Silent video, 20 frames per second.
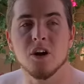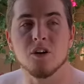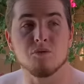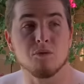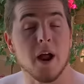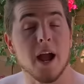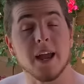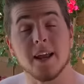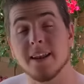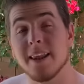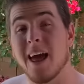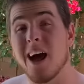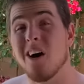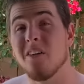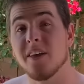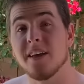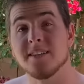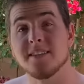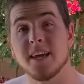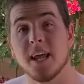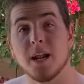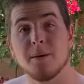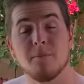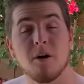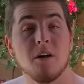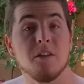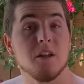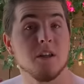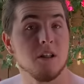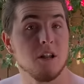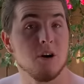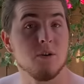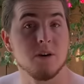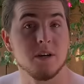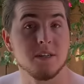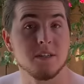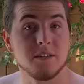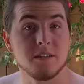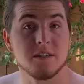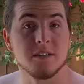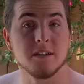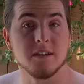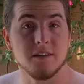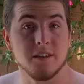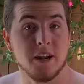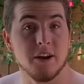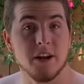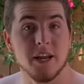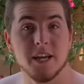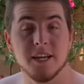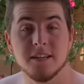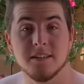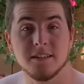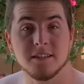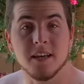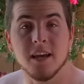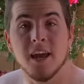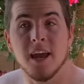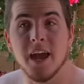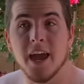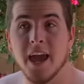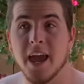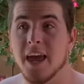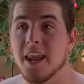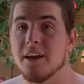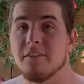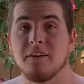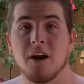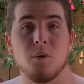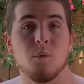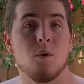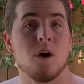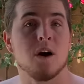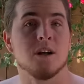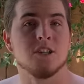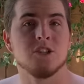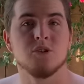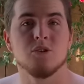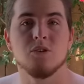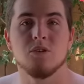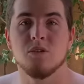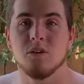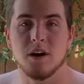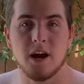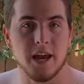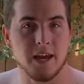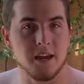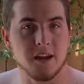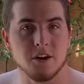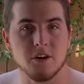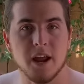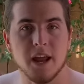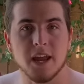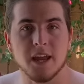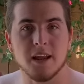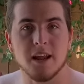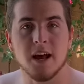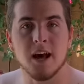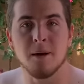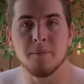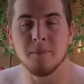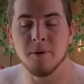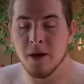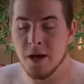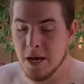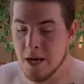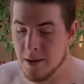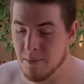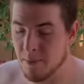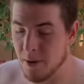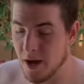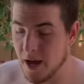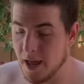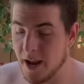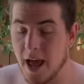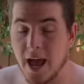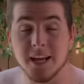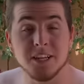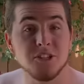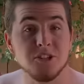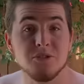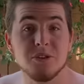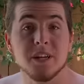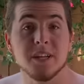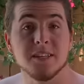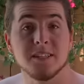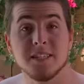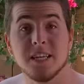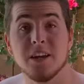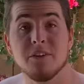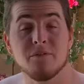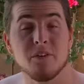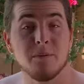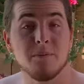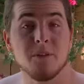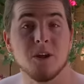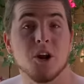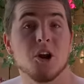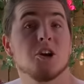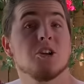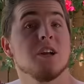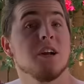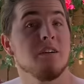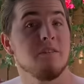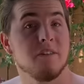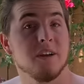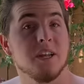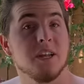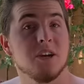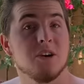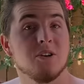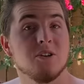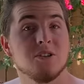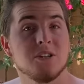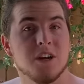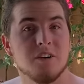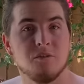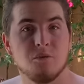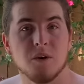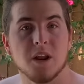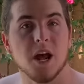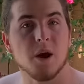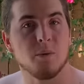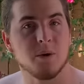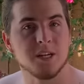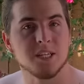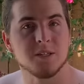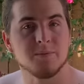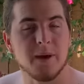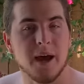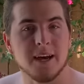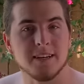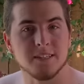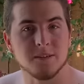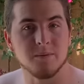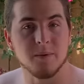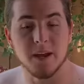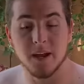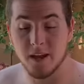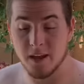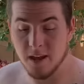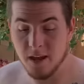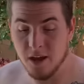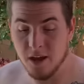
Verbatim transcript: Right now they said I'm on the lowest there is, and if I want to, I can crank it up. But as you can see from the earlier videos of when I was spasming,